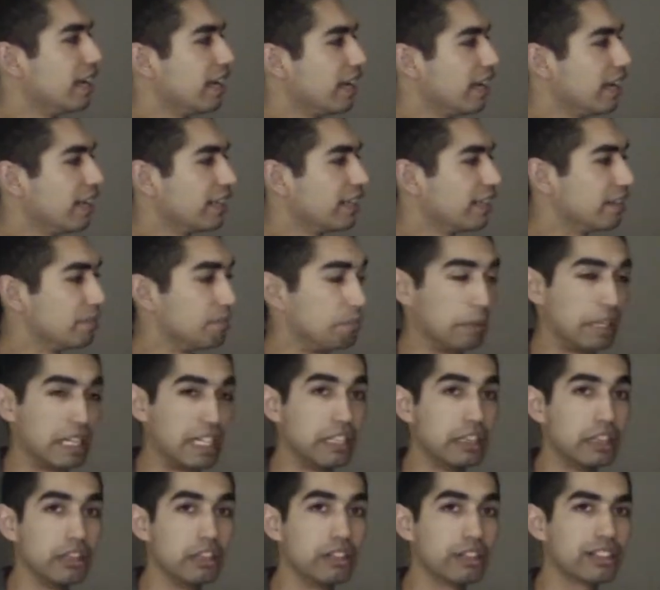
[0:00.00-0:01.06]
and
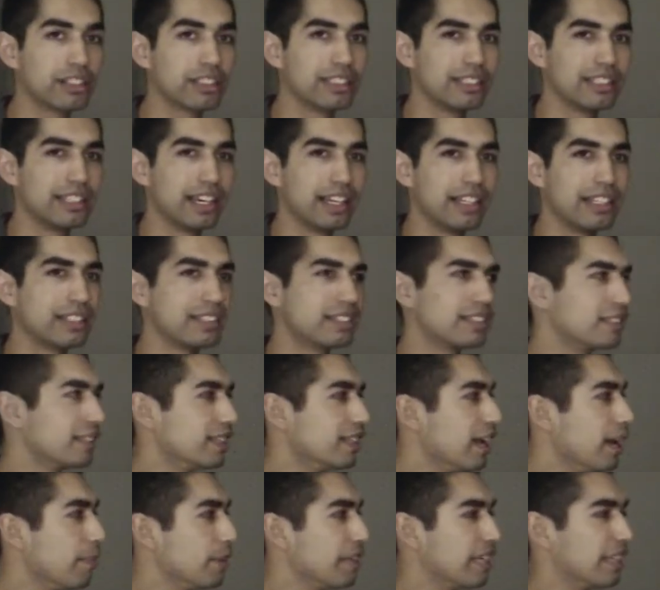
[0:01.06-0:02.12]
it looks nice.
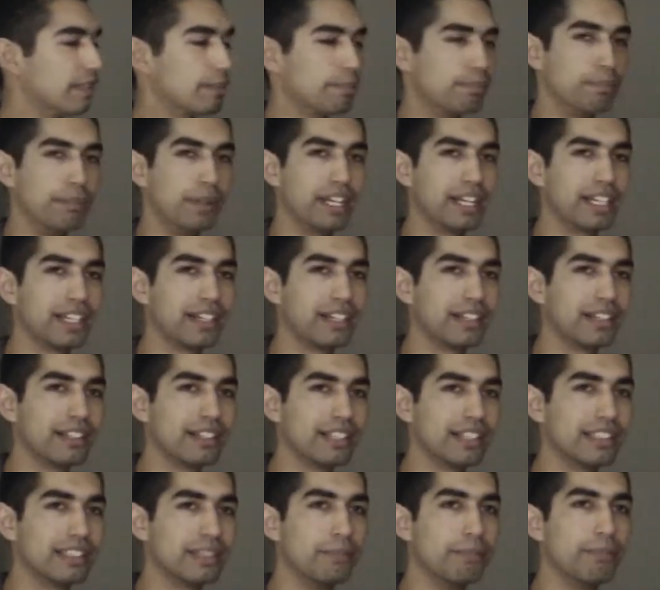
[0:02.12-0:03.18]
I mean, it's big.
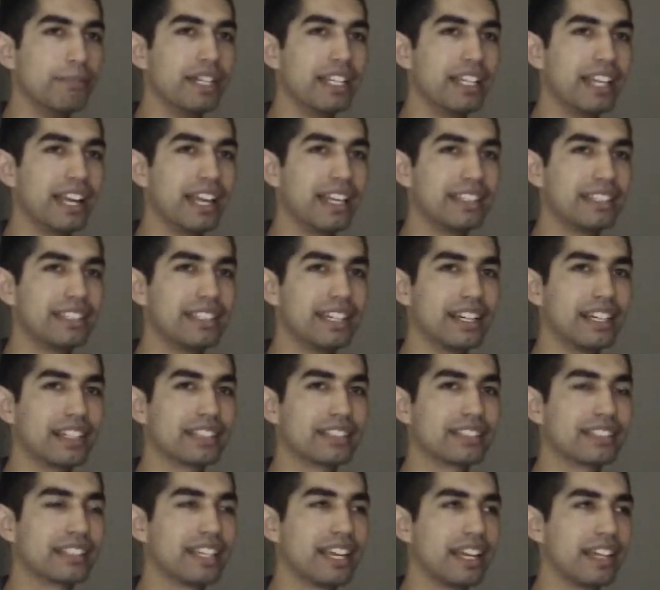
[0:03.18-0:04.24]
It's a mid
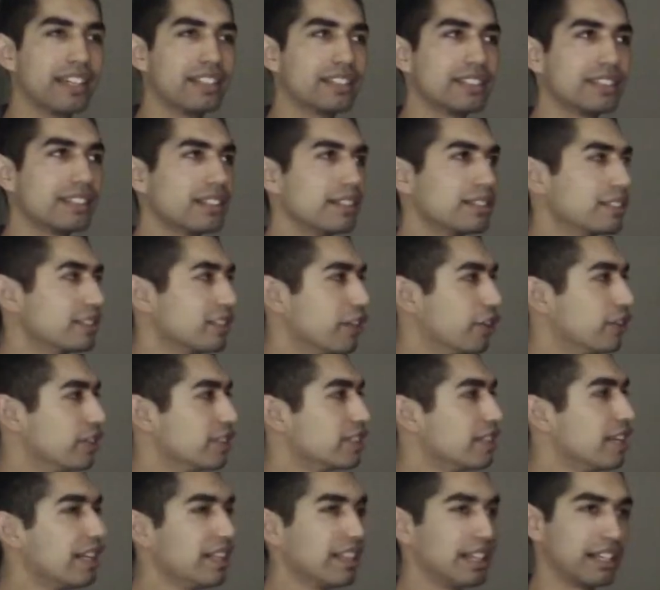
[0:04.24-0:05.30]
ATX case, so it's
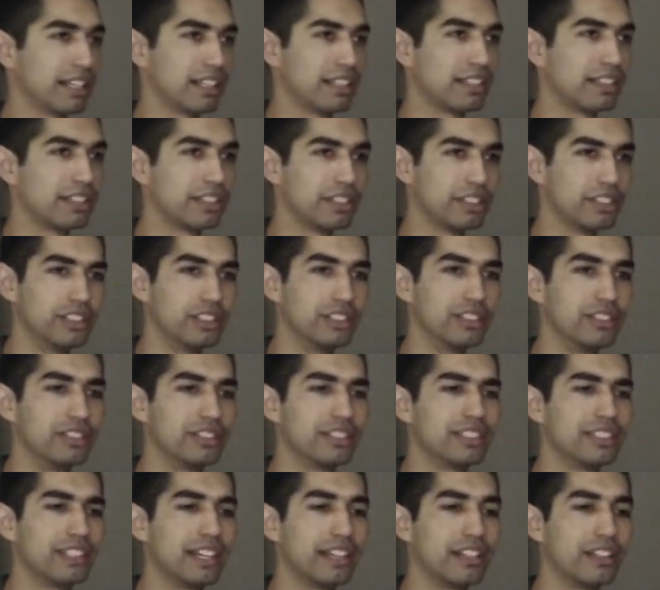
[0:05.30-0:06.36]
not like your
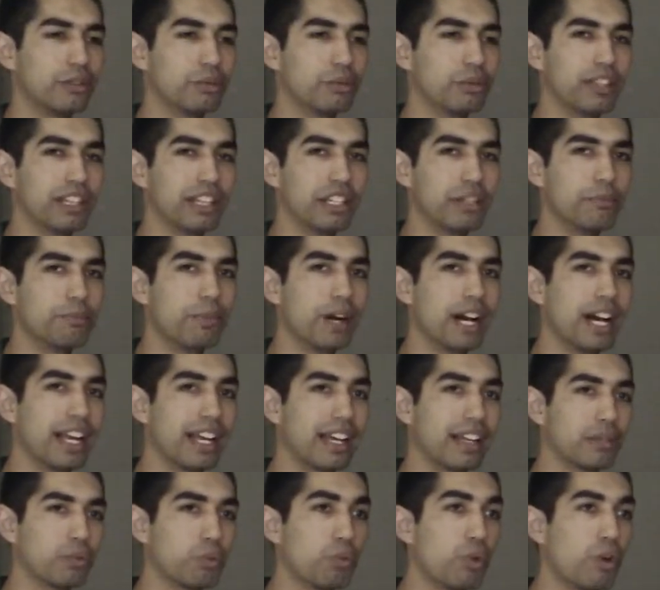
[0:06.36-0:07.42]
standard one that you buy
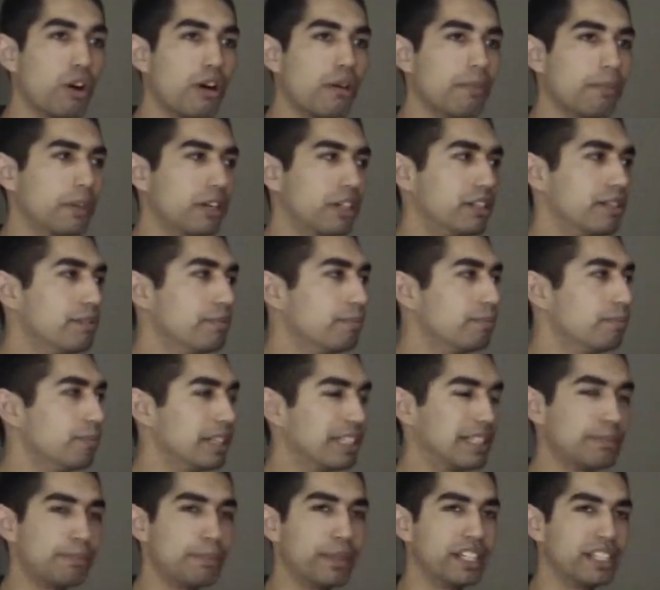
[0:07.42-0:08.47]
at Walmart.
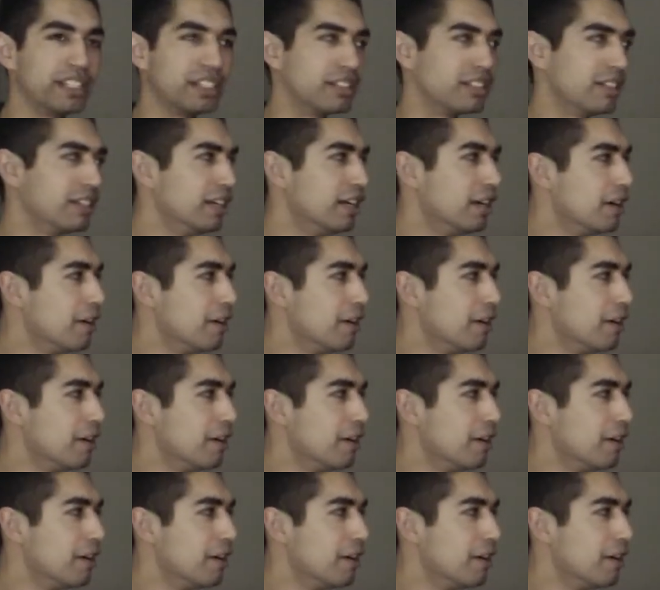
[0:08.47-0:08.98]
It's bigger,